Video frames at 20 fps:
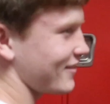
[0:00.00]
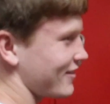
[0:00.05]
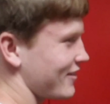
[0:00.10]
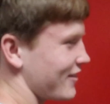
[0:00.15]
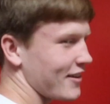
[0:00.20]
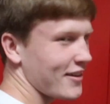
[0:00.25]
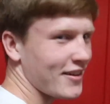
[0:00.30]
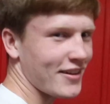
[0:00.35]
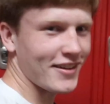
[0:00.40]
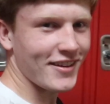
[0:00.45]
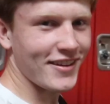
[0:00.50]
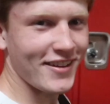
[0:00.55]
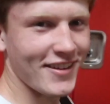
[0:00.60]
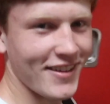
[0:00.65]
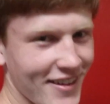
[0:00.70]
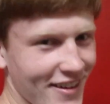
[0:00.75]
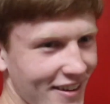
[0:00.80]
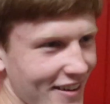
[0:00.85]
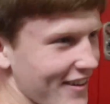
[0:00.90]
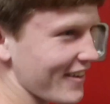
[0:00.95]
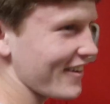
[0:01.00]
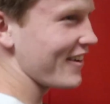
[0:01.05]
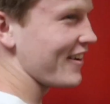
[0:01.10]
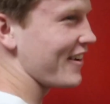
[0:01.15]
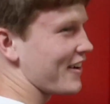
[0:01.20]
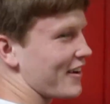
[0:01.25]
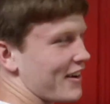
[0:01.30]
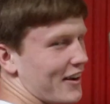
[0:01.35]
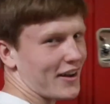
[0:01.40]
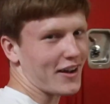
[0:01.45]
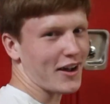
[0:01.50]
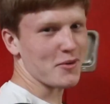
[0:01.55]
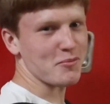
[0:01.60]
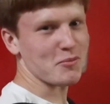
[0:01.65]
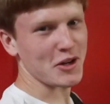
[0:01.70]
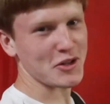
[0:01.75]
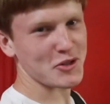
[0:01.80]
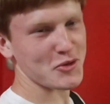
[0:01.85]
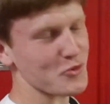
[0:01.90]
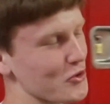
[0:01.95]
Yeah, sure. I want to hear it too. I
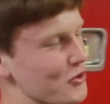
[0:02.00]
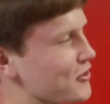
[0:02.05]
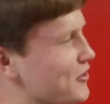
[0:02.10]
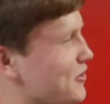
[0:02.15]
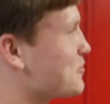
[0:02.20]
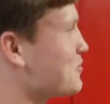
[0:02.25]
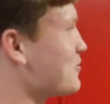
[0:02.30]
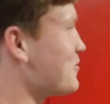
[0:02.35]
bench more than